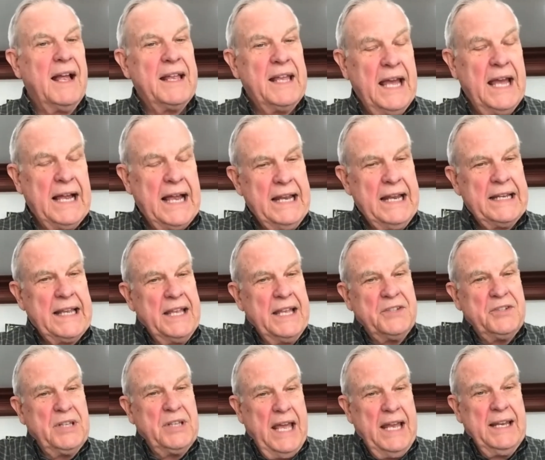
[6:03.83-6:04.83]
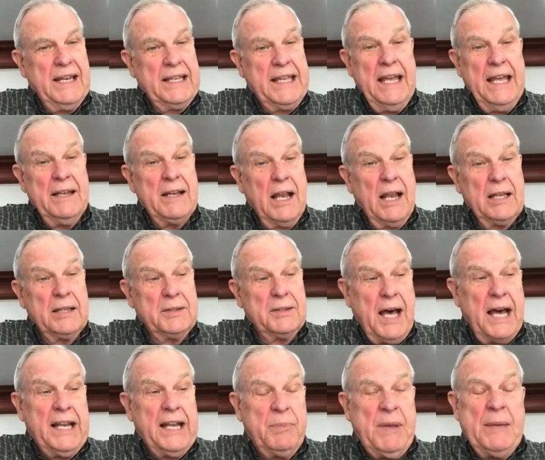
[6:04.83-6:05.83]
Yeah, and it's and again, a
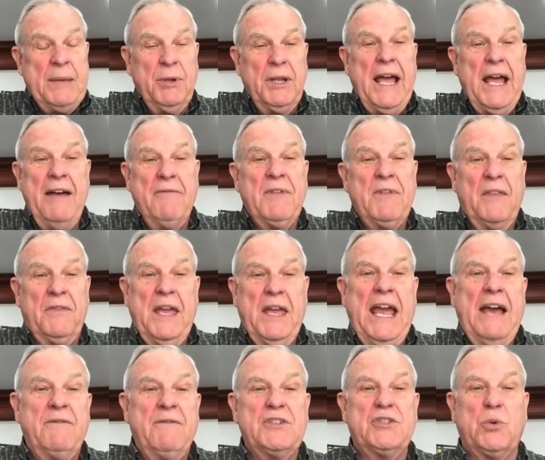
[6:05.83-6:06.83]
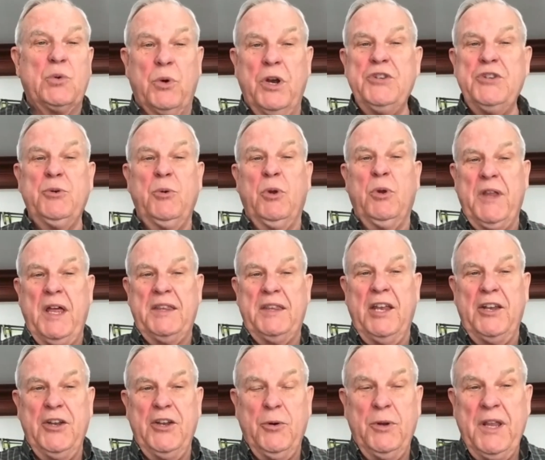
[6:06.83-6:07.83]
lot of people have that. They have this ritual that
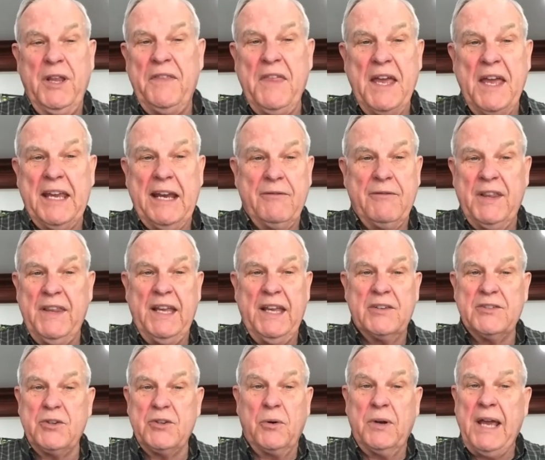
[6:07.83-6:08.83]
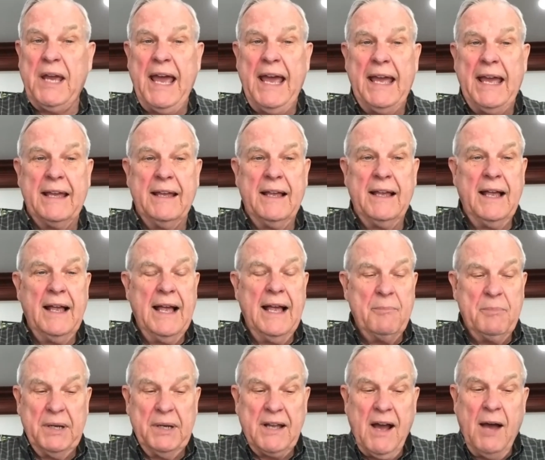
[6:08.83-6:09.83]
they do, and they think everything is okay.
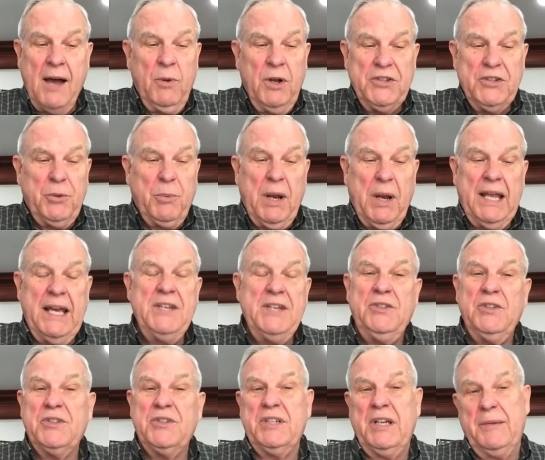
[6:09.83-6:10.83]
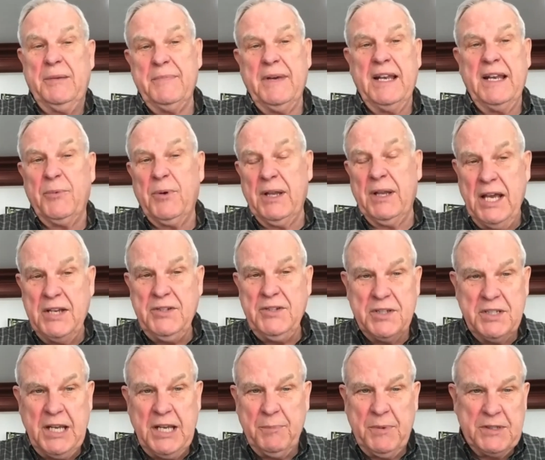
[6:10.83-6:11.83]
But God wants a relationship, and a
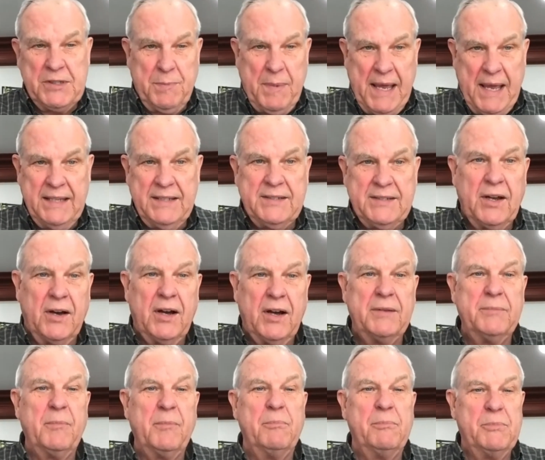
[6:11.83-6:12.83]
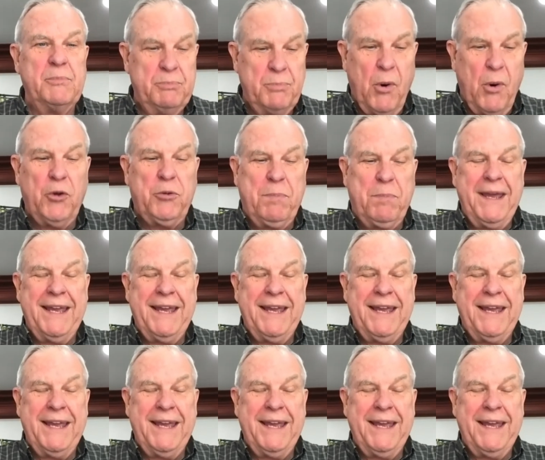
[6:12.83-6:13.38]
relationship is based on both